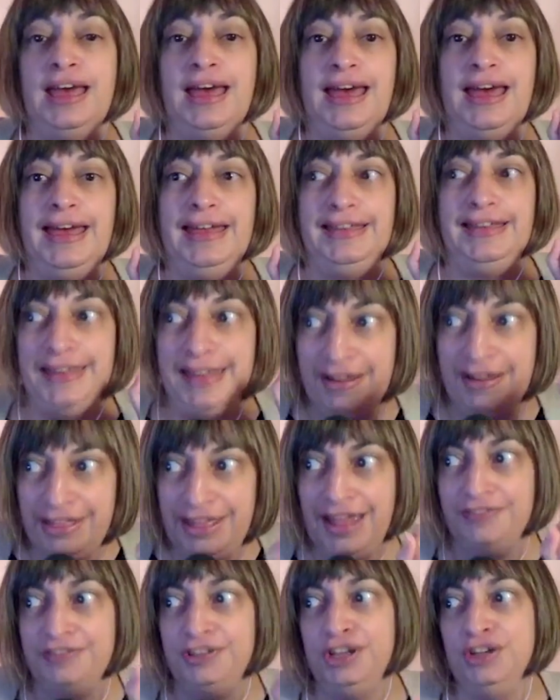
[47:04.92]
And now they
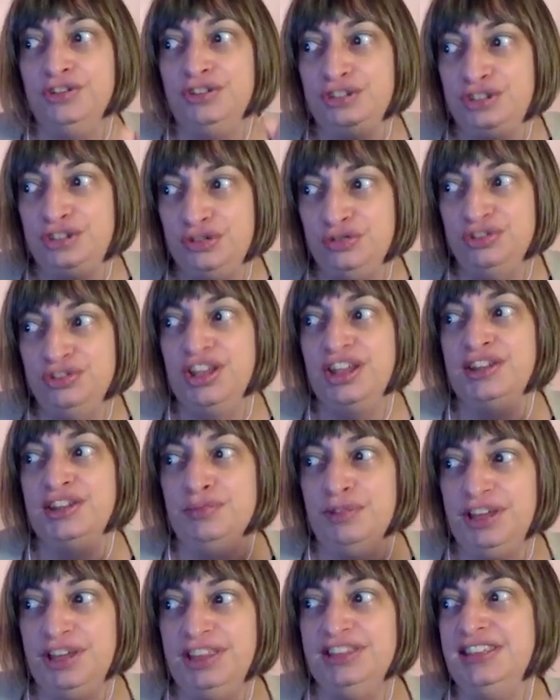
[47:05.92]
have to go to Tucson to
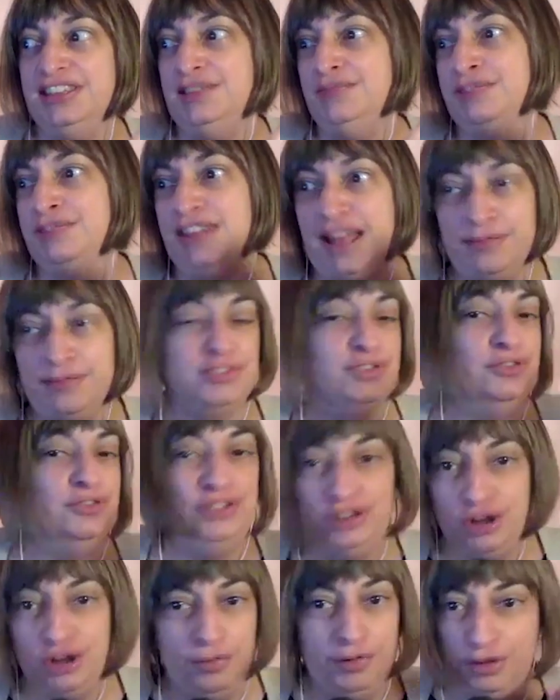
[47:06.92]
play the team that absolutely
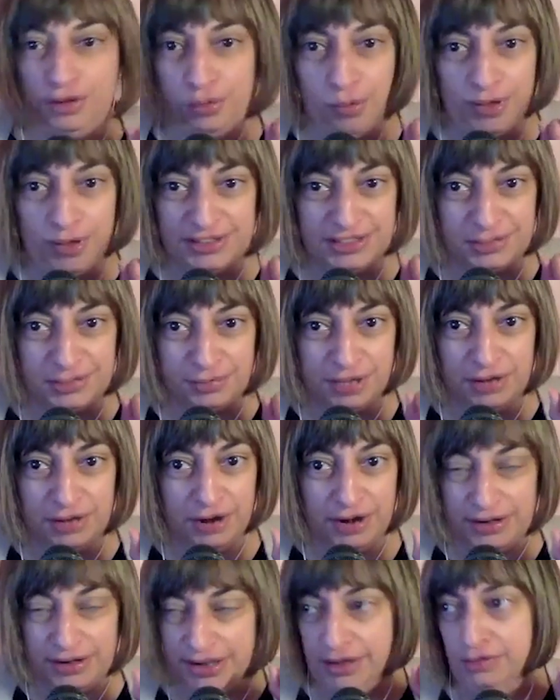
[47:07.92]
nobody wants to play
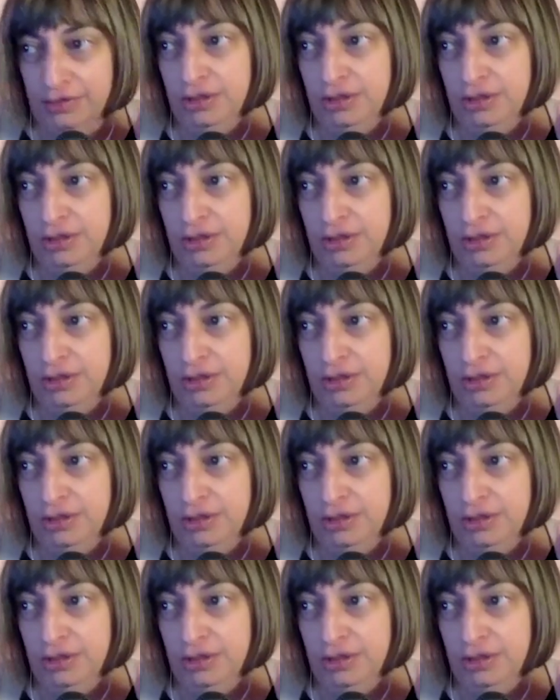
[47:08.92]
right now.